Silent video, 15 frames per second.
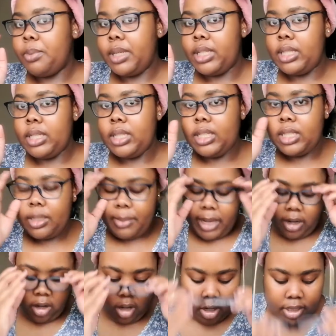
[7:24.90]
But these are
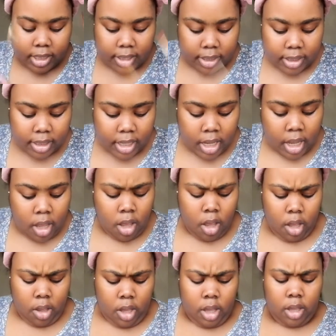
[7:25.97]
my glasses.
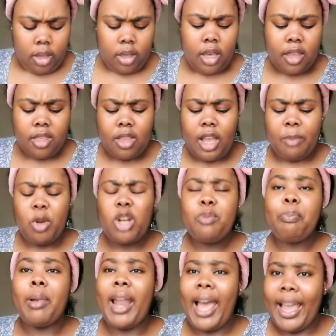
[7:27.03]
I'm
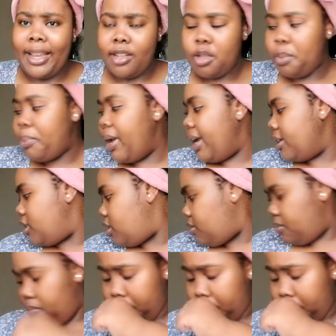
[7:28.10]
not blind, but